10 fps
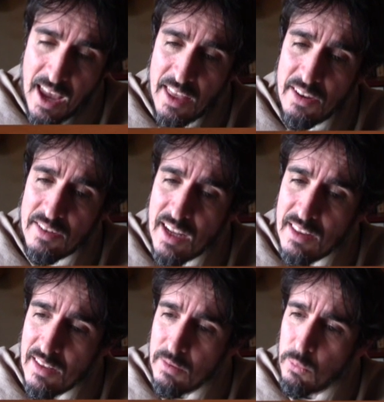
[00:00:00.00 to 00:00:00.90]
And there's
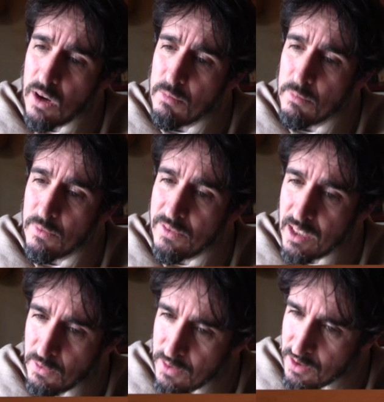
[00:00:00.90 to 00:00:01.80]
not this problem of
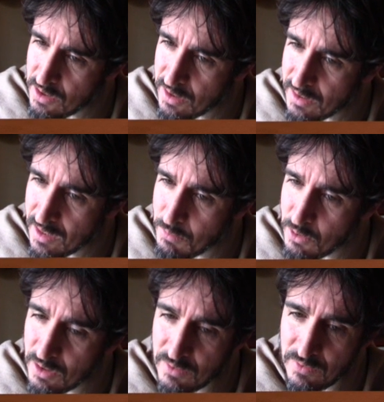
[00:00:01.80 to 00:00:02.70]
selfishness
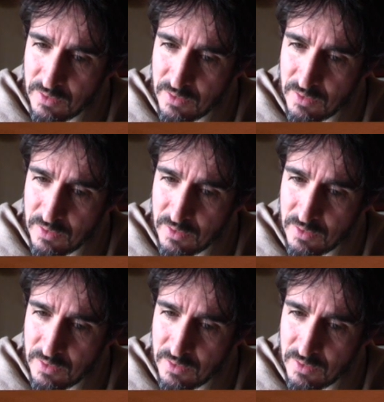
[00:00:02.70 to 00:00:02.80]
anymore.